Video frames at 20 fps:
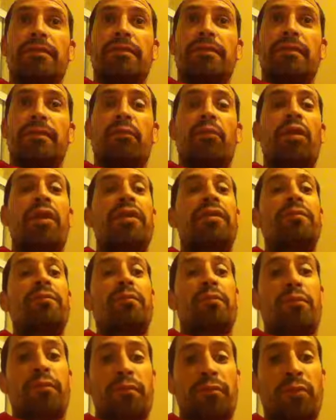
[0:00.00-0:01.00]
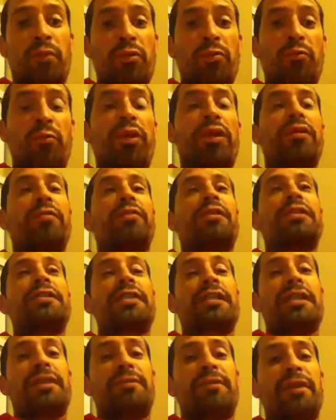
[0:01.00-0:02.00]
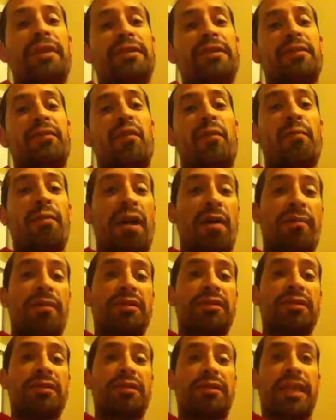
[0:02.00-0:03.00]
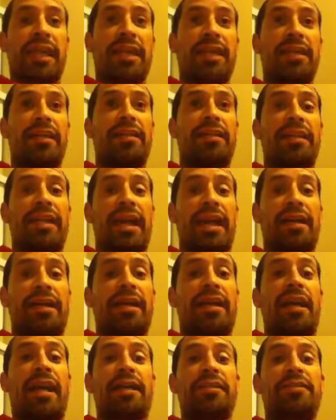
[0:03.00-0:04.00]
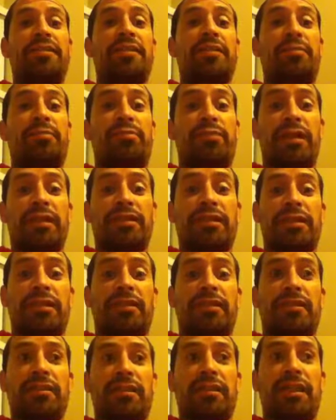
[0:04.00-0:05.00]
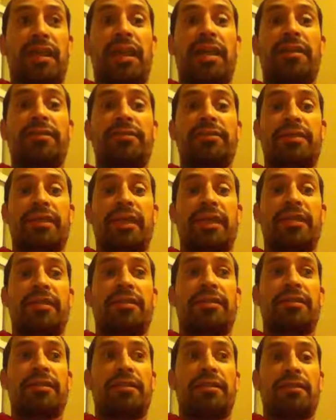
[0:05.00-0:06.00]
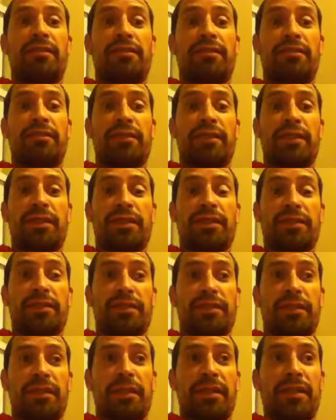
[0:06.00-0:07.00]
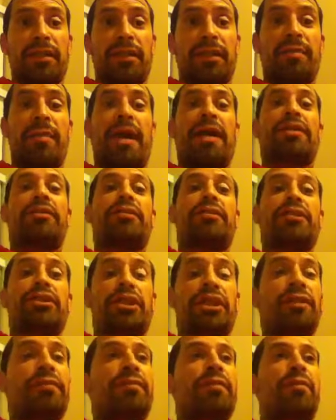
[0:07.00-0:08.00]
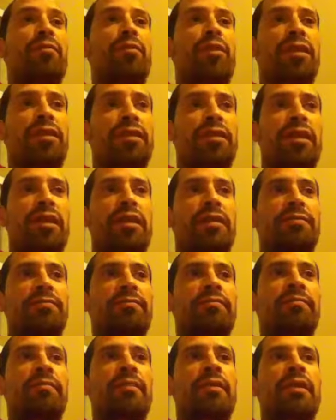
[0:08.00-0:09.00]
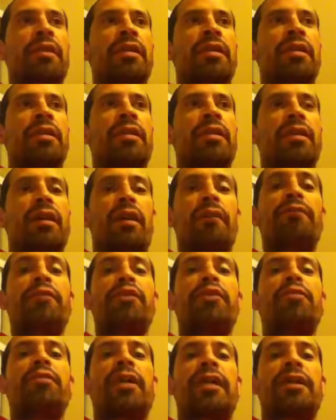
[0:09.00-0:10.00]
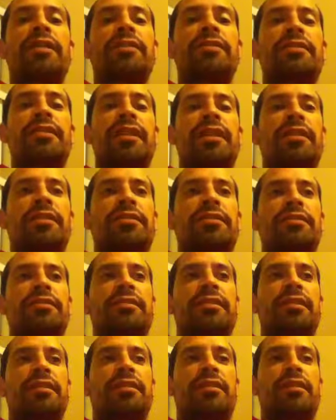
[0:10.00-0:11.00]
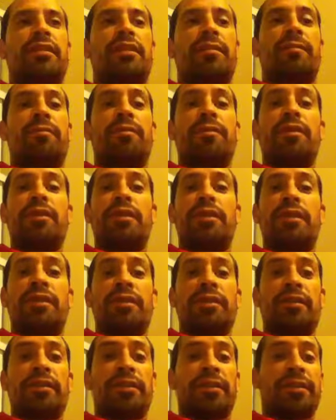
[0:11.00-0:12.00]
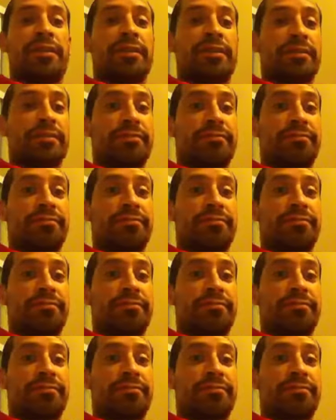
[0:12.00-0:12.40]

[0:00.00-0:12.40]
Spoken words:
one, one, the significance of Obama stating that as the president, the head of state of commander in chief and whatnot of the United States, the